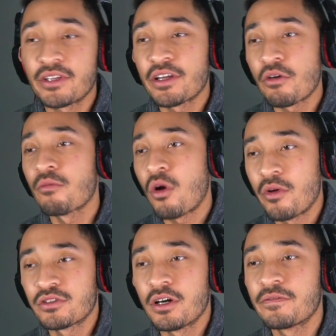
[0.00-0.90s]
I mean, there were
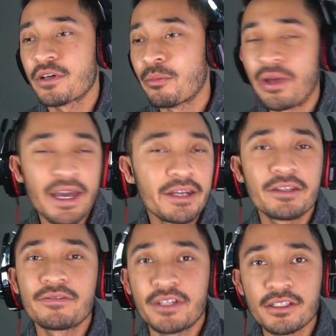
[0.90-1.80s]
moments of
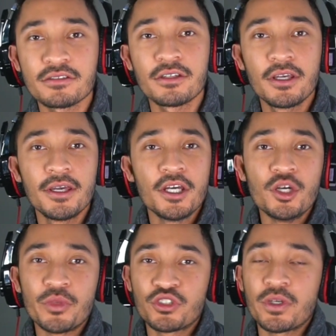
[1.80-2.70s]
competitiveness
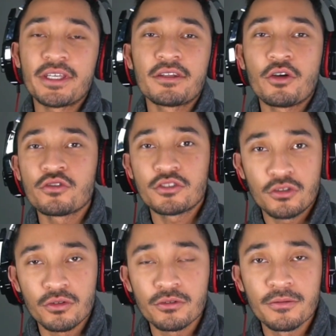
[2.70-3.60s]
between those
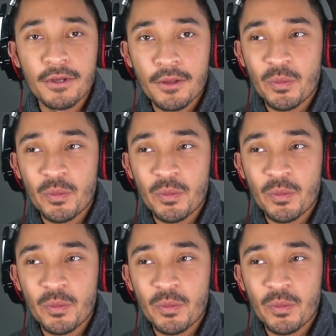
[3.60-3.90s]
two,